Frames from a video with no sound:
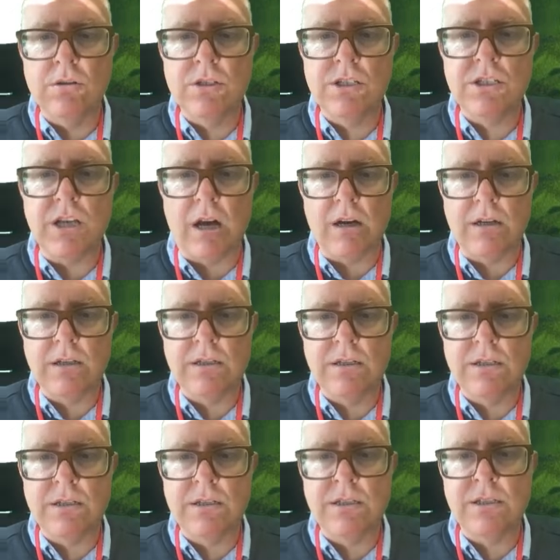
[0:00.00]

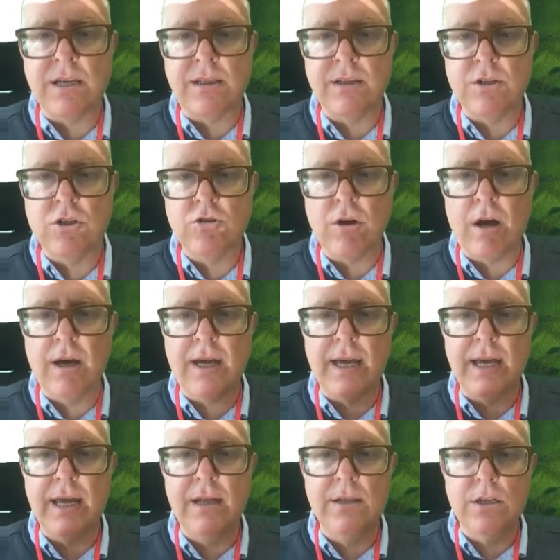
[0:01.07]
sucks, and
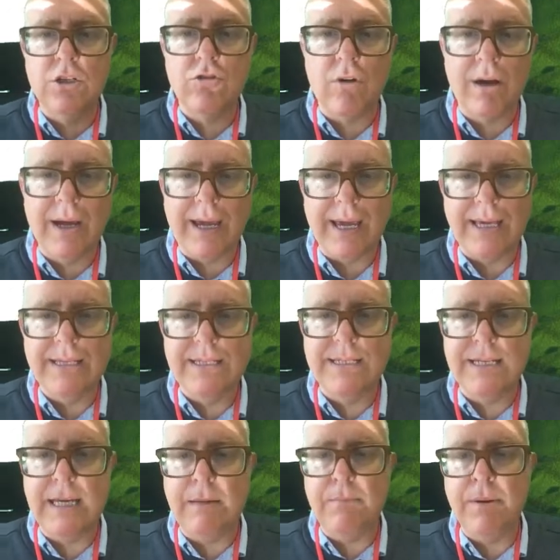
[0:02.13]
the trunk is
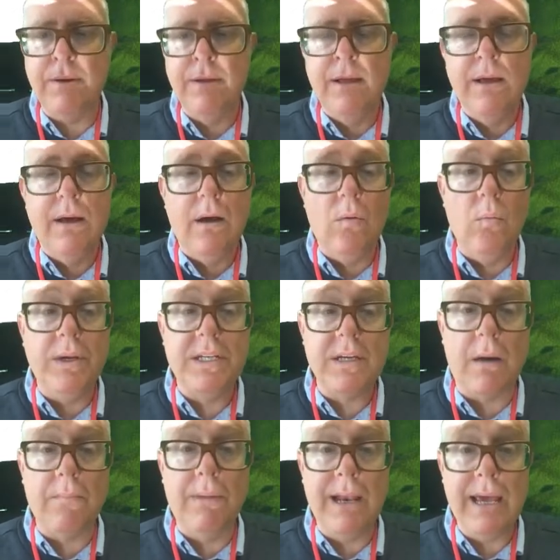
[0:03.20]
deep, and we
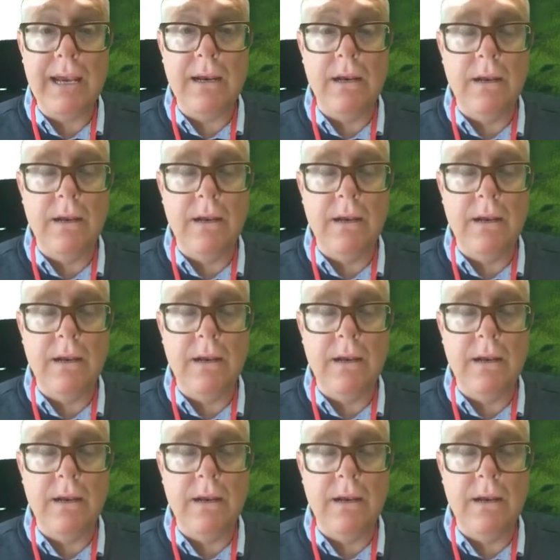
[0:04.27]
tumble in.